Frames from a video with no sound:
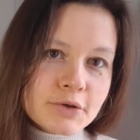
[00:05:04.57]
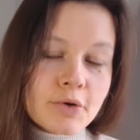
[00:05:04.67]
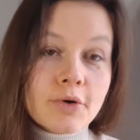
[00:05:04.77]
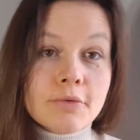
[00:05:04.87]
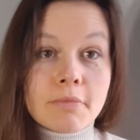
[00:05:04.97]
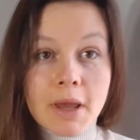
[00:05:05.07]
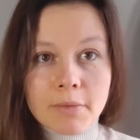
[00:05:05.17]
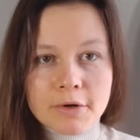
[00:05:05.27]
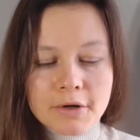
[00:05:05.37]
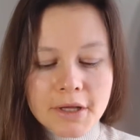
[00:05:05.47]
your
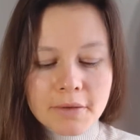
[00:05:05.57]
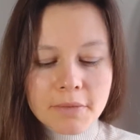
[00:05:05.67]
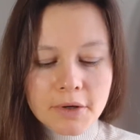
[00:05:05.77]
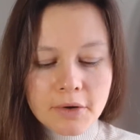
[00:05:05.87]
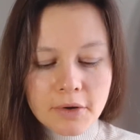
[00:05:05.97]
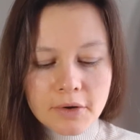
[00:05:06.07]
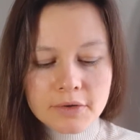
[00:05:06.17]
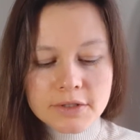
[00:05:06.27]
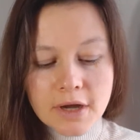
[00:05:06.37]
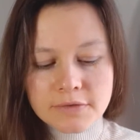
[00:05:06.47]
memory
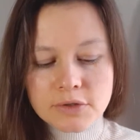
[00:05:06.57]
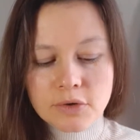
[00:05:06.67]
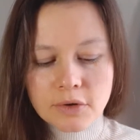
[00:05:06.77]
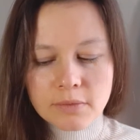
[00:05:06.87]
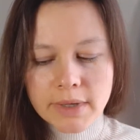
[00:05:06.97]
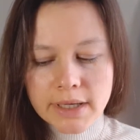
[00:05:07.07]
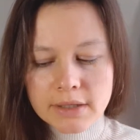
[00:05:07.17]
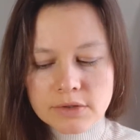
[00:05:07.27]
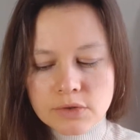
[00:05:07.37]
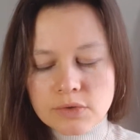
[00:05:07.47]
because, after all,
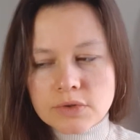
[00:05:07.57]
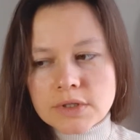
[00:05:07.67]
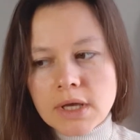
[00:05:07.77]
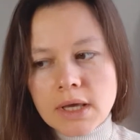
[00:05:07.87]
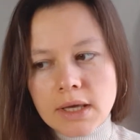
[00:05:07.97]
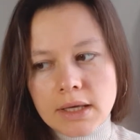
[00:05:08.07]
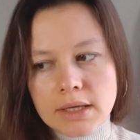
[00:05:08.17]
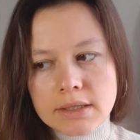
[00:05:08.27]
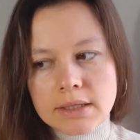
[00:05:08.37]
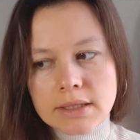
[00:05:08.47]
Boethius
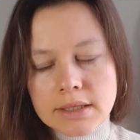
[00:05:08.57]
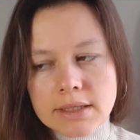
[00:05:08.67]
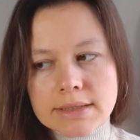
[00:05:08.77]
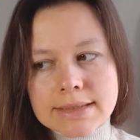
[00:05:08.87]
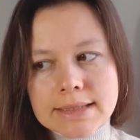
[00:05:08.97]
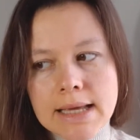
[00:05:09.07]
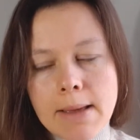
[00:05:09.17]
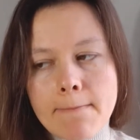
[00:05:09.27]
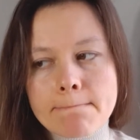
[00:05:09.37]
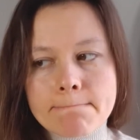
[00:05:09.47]
in his
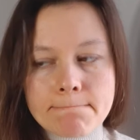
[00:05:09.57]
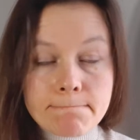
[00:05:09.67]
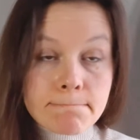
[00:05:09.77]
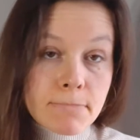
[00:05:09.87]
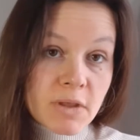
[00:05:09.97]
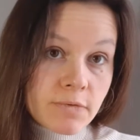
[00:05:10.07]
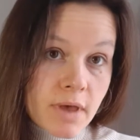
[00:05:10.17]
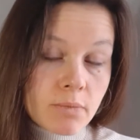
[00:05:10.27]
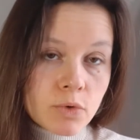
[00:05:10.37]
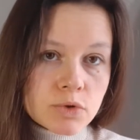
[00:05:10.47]
um,
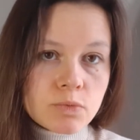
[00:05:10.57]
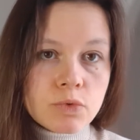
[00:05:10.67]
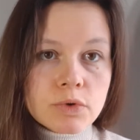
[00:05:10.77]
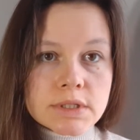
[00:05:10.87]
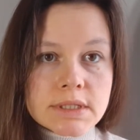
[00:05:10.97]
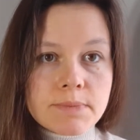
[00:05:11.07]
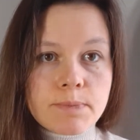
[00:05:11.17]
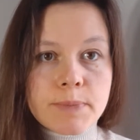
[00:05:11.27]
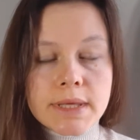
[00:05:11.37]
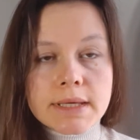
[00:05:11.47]
famous book
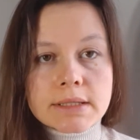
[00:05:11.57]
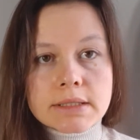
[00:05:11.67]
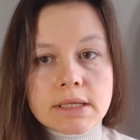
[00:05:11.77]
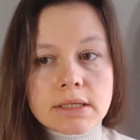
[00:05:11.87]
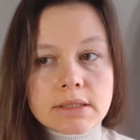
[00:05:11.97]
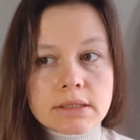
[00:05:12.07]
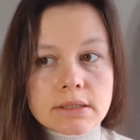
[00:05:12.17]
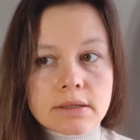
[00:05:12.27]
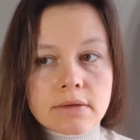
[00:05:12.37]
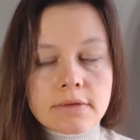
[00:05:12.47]
depicted
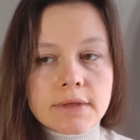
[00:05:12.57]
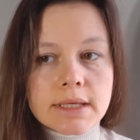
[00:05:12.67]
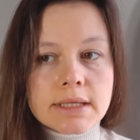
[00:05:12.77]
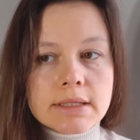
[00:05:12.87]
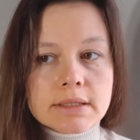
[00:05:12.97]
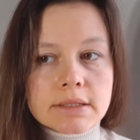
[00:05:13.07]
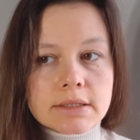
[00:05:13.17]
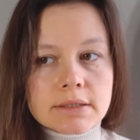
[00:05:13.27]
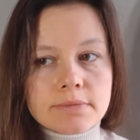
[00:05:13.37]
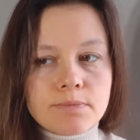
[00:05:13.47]
uh,
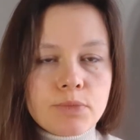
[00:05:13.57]
these